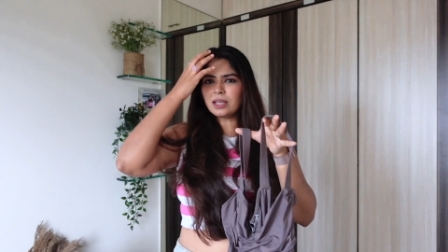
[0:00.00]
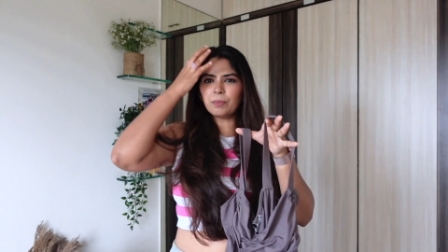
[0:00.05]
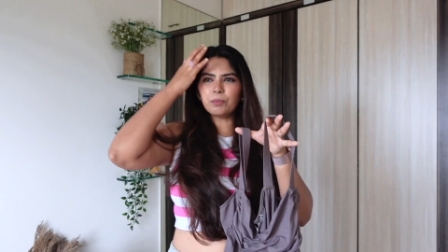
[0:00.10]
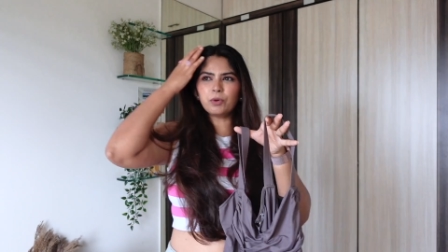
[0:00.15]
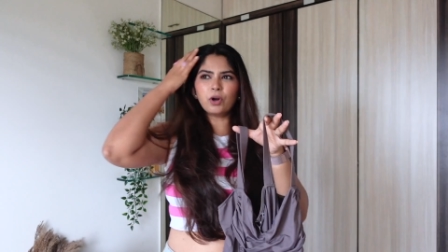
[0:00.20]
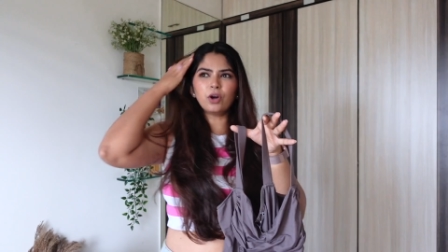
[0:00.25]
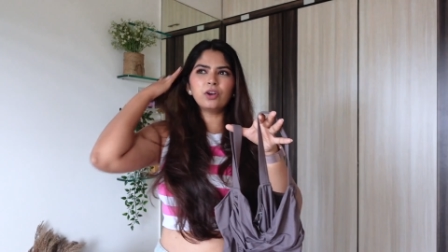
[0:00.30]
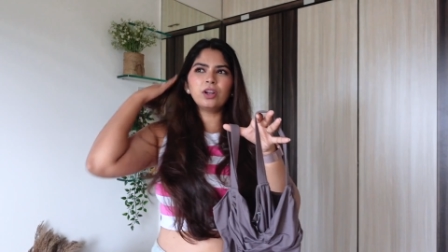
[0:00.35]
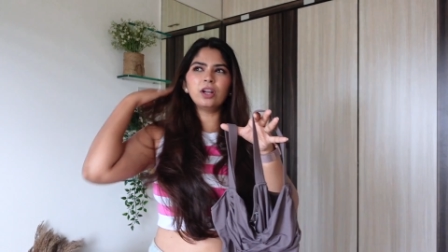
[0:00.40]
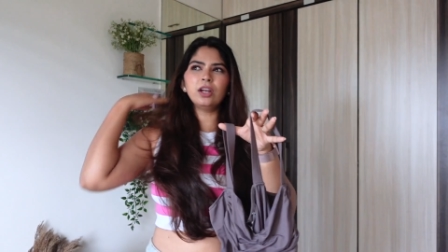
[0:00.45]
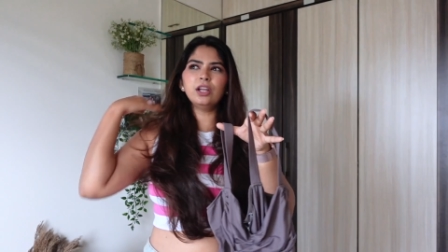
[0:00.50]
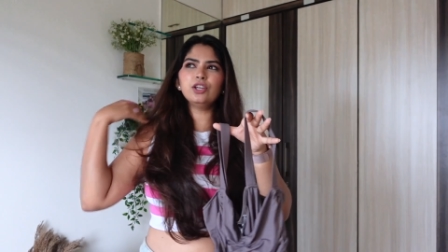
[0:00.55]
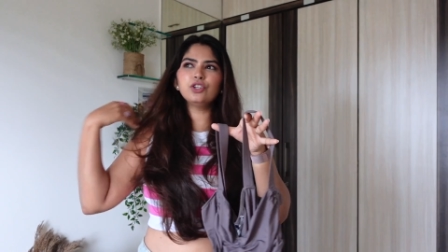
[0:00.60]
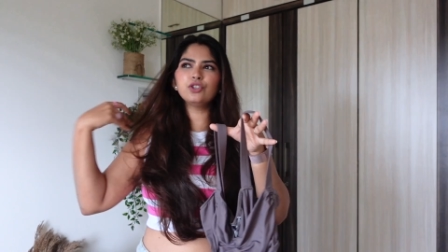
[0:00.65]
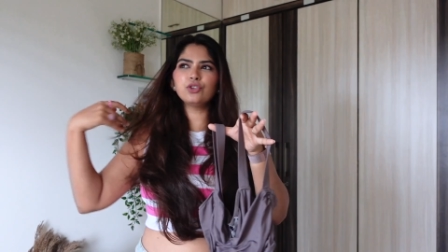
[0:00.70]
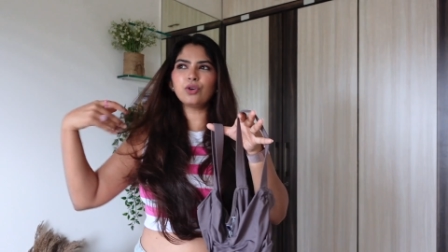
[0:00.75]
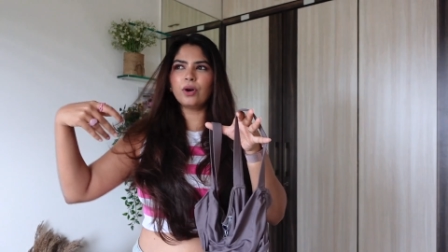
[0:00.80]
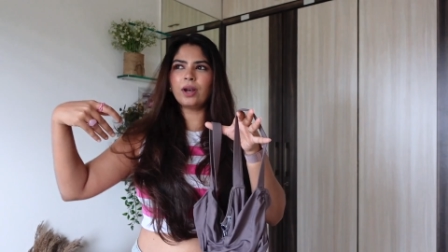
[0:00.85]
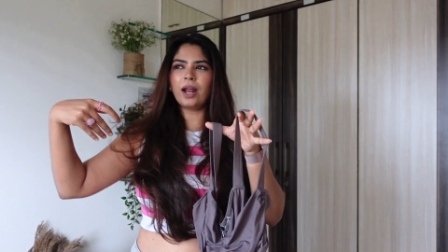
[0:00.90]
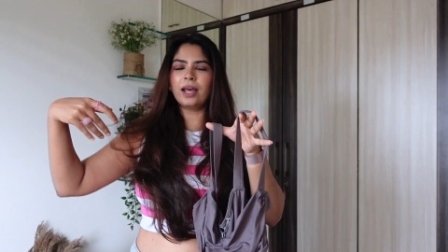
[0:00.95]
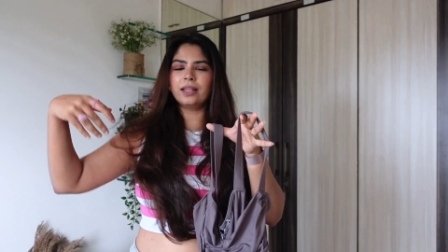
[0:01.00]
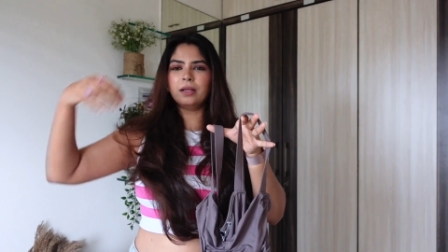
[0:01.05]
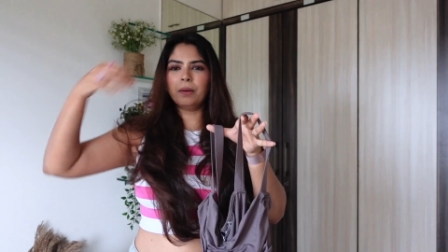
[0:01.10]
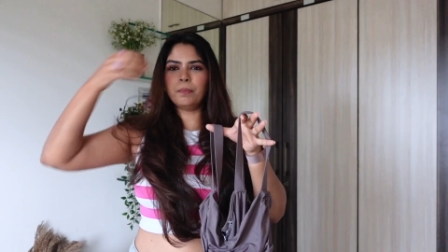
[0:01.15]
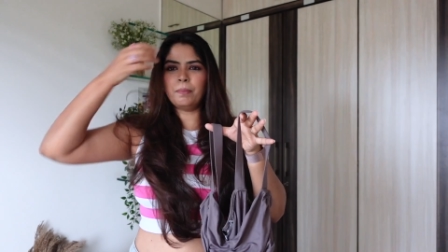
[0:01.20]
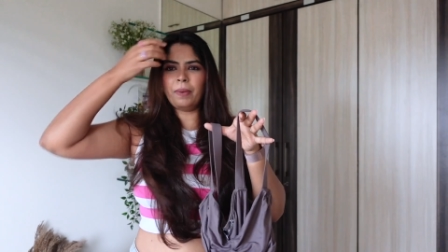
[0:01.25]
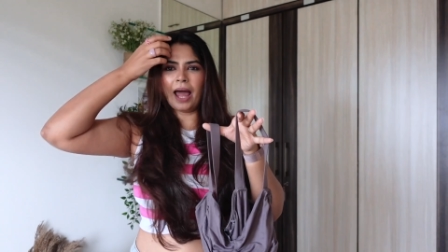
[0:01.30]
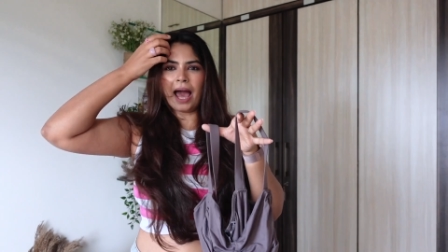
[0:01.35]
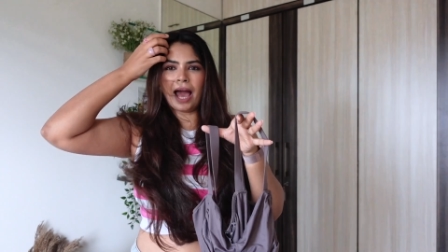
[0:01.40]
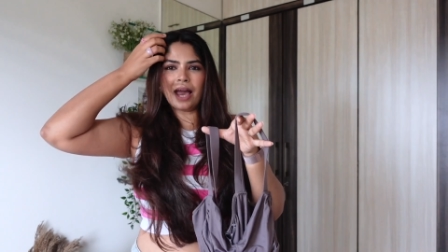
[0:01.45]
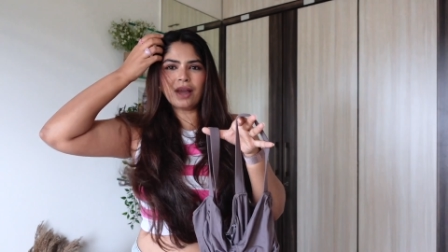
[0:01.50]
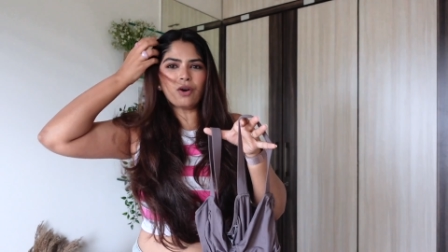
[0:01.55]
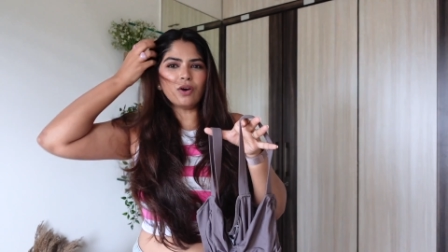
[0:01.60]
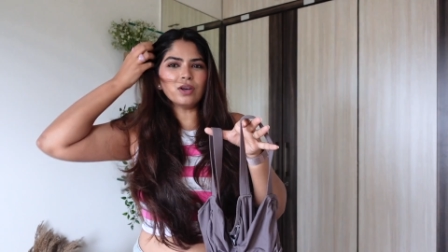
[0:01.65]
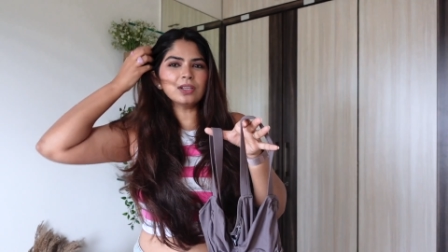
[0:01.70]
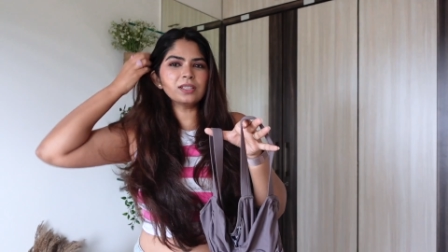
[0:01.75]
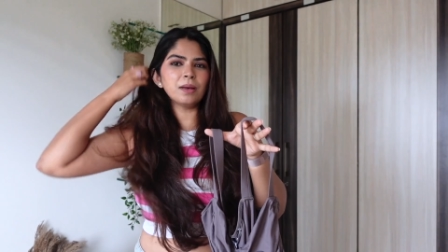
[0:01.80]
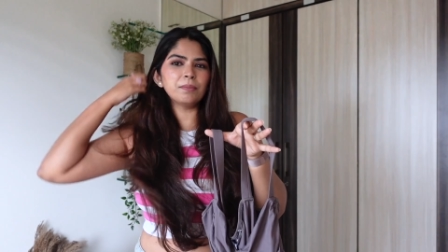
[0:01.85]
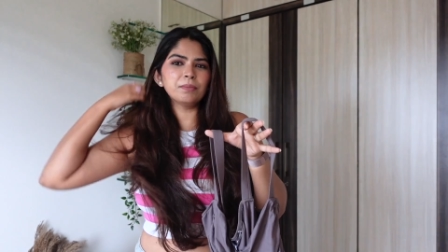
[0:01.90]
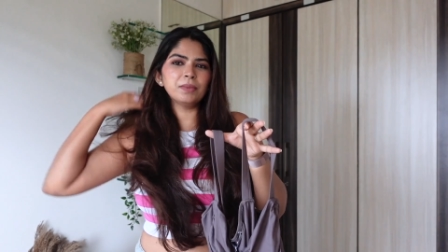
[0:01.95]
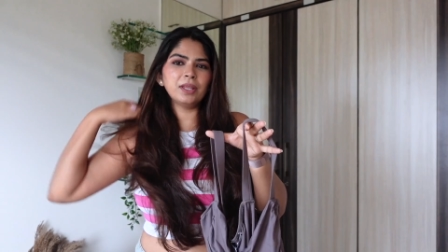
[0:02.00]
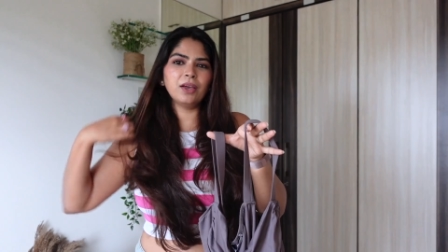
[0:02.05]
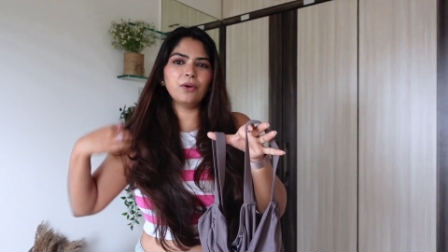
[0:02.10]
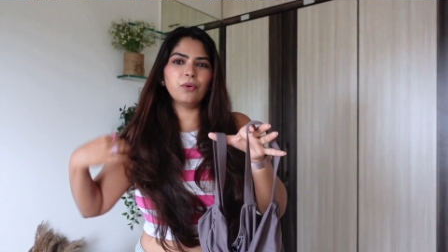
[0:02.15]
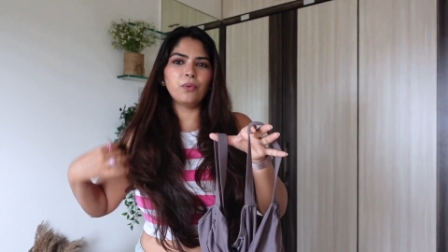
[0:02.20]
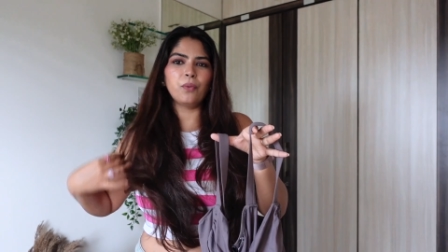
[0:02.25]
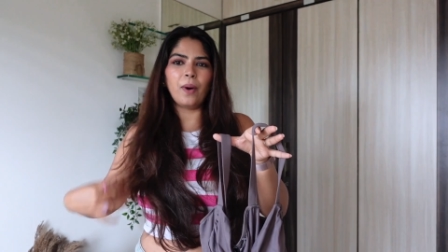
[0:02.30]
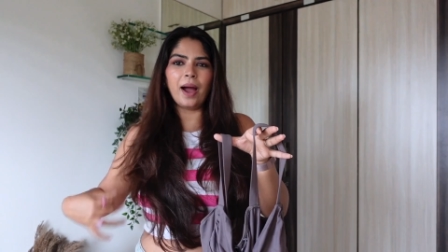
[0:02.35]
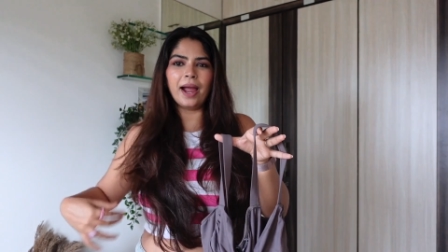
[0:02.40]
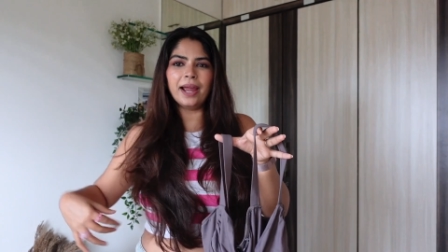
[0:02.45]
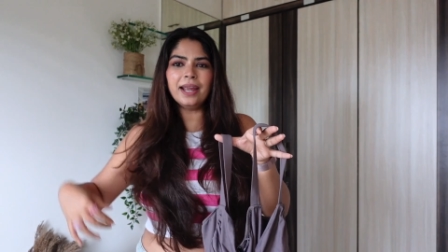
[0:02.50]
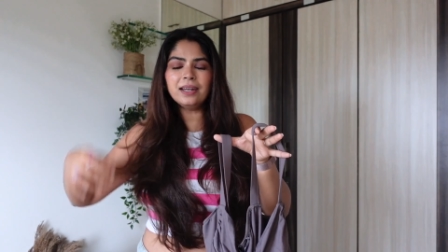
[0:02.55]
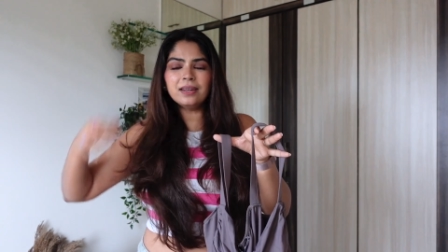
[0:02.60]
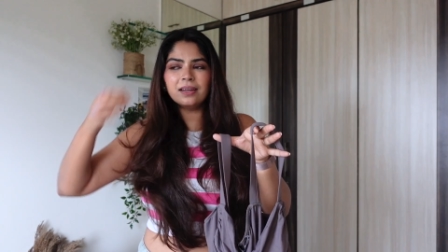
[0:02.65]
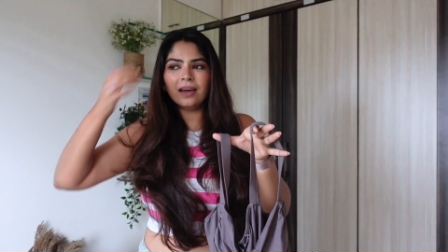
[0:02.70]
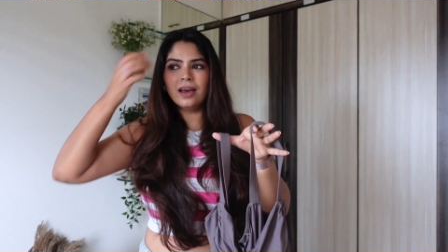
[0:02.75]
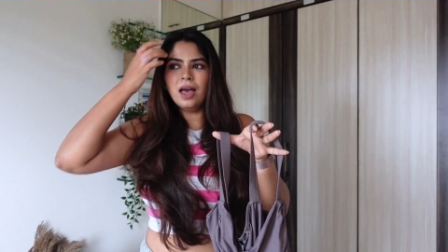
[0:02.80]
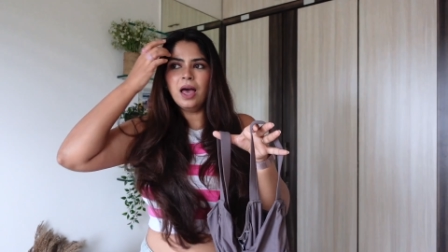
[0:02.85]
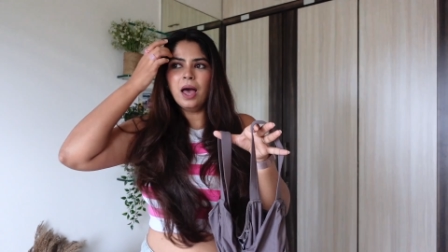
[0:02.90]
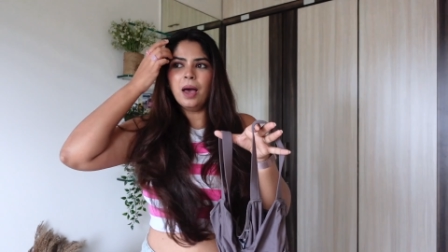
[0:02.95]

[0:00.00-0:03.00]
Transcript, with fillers: I'm not really sure, either black or something white.